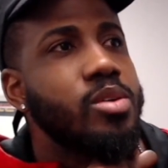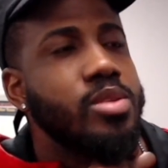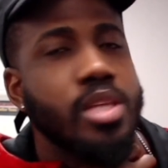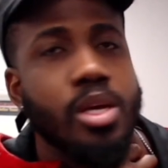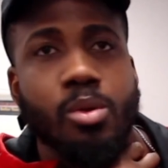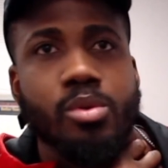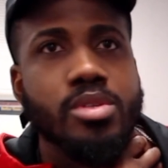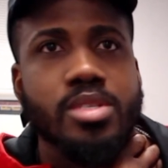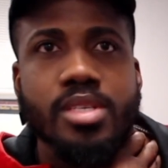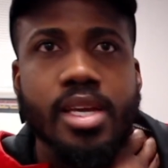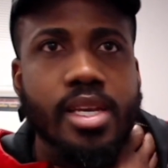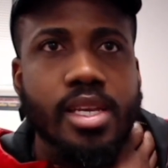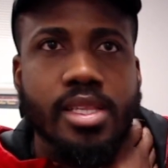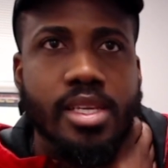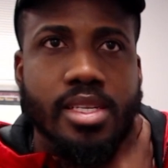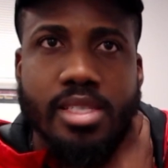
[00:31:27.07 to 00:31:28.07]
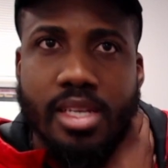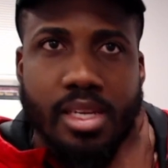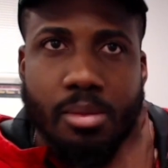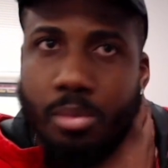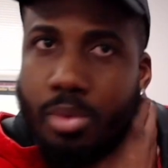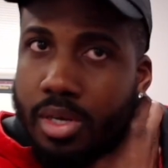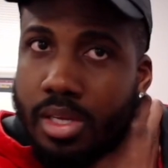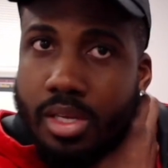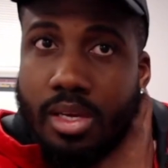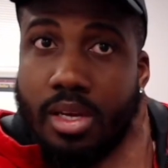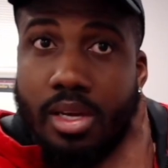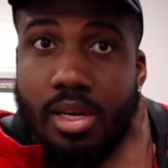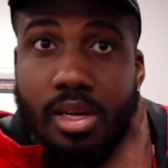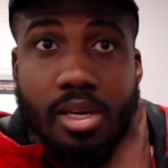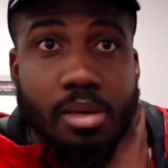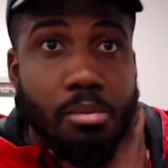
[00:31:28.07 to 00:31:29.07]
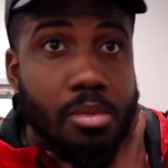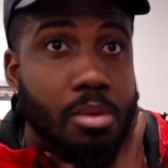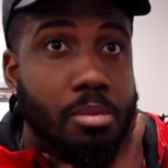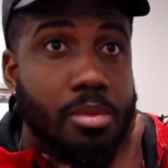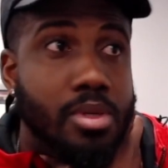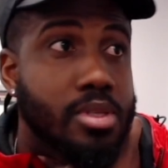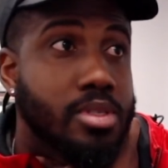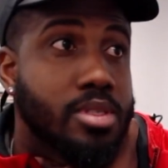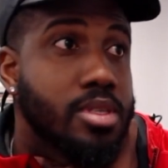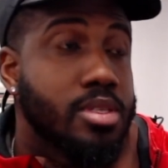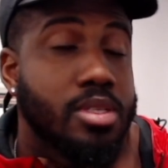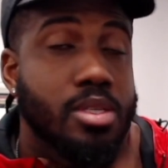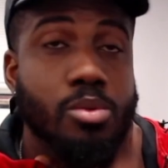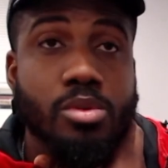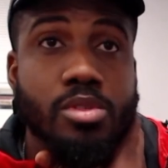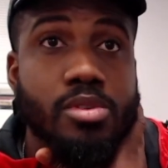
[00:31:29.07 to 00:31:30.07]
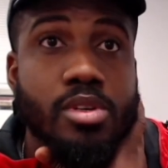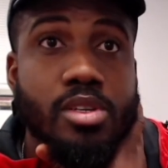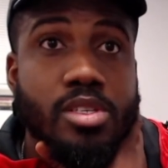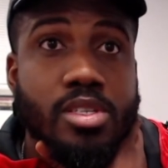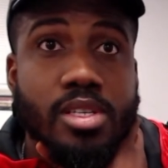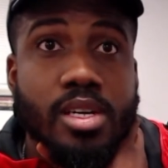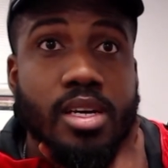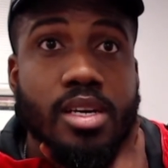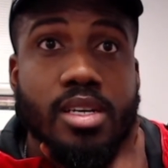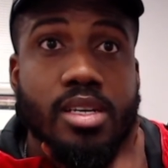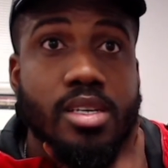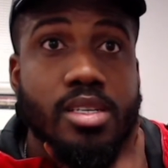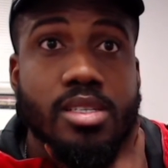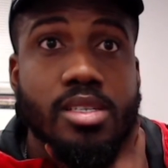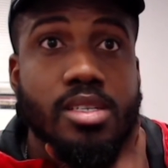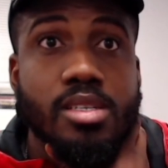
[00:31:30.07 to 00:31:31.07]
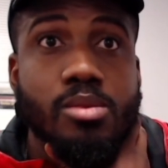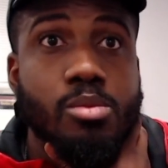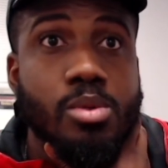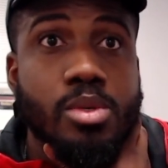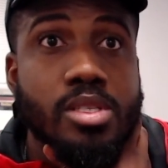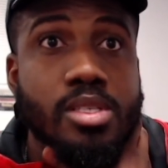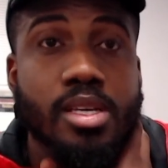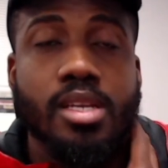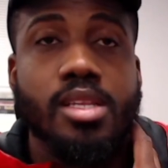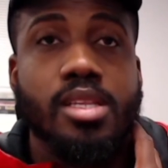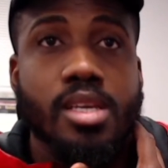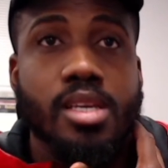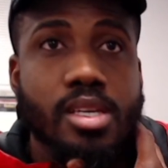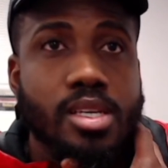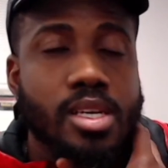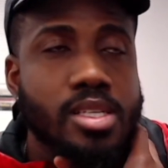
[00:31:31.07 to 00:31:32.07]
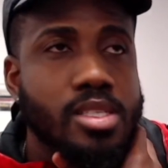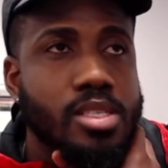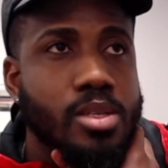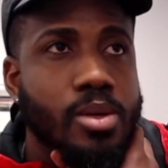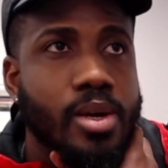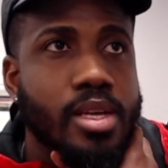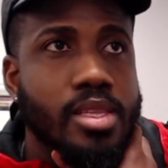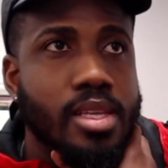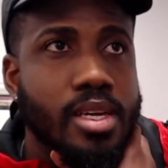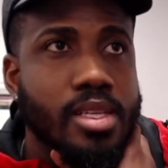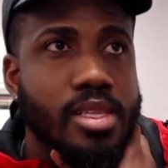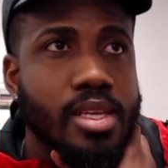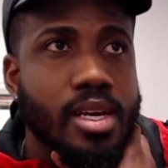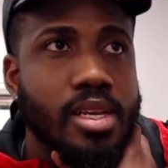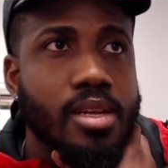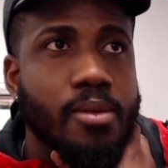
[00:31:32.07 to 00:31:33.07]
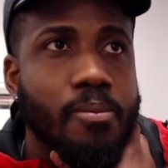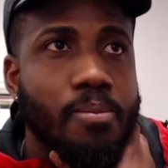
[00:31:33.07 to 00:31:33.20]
They wouldn't say anything to anybody. My mother says she was very shy. Like, she wouldn't say anything. And so I think that